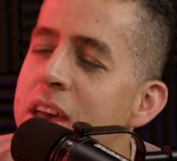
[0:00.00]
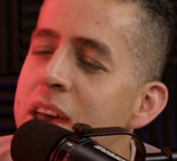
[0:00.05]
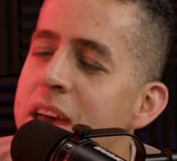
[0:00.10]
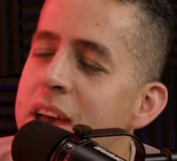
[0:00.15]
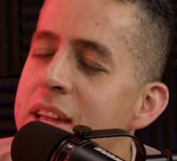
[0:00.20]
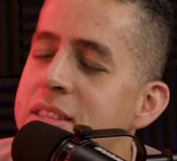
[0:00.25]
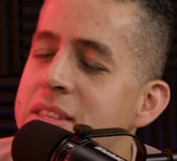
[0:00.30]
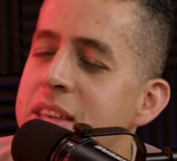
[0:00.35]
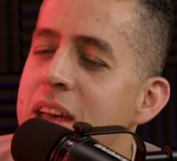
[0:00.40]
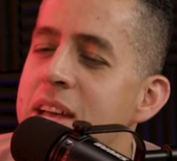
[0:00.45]

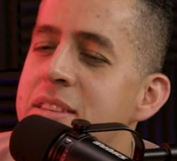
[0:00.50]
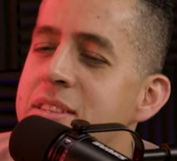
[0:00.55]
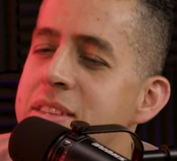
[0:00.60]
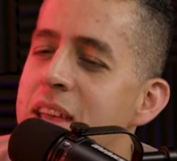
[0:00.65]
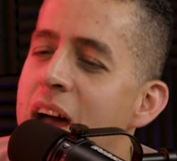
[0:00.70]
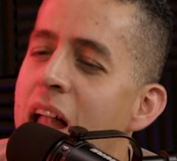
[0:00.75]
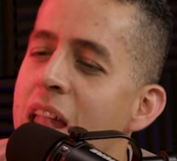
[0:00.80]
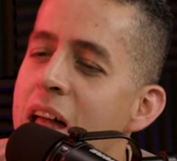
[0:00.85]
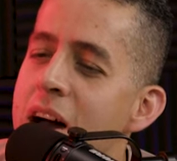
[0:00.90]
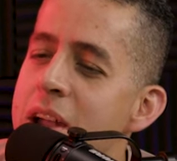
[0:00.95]
it says
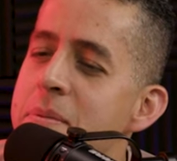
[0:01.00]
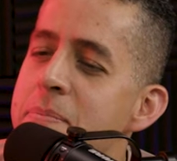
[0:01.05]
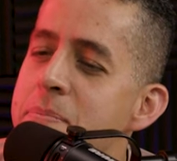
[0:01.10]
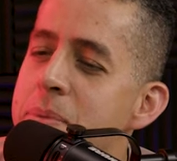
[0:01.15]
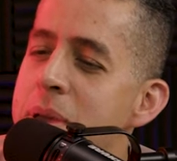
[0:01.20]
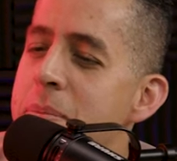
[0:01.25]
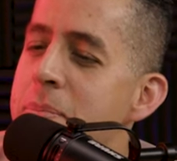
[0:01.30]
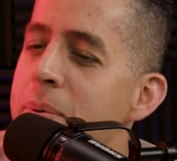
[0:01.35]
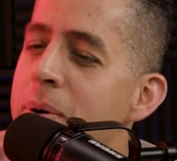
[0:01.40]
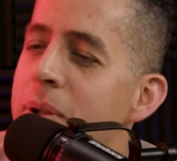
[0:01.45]
a lot of
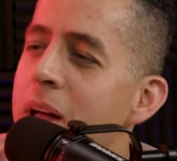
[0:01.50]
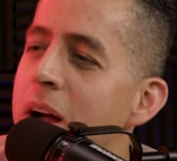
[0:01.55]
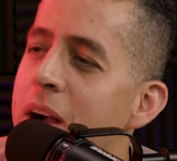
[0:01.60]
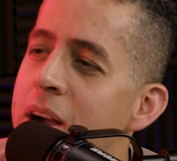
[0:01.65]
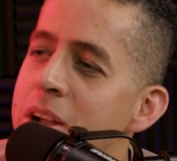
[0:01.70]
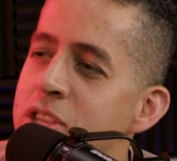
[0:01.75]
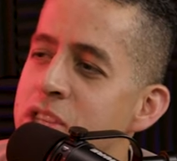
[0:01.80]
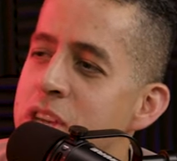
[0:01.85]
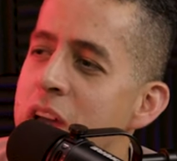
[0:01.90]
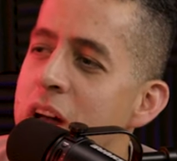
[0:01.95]
people
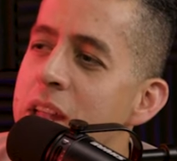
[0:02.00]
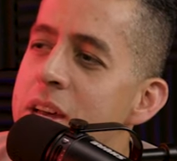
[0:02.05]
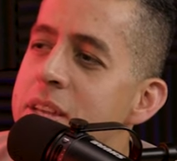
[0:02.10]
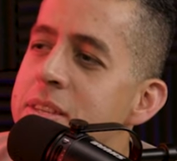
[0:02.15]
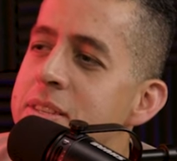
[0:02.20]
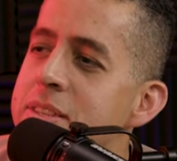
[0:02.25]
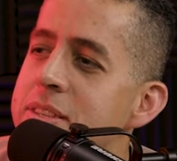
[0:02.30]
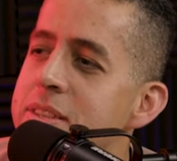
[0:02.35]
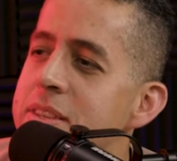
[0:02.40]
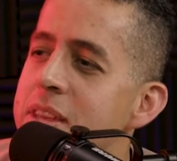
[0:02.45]
are
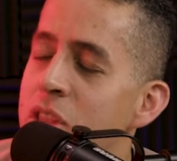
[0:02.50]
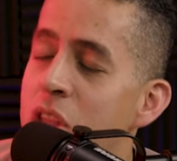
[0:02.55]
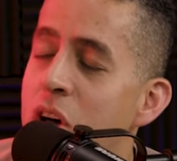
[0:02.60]
jealous.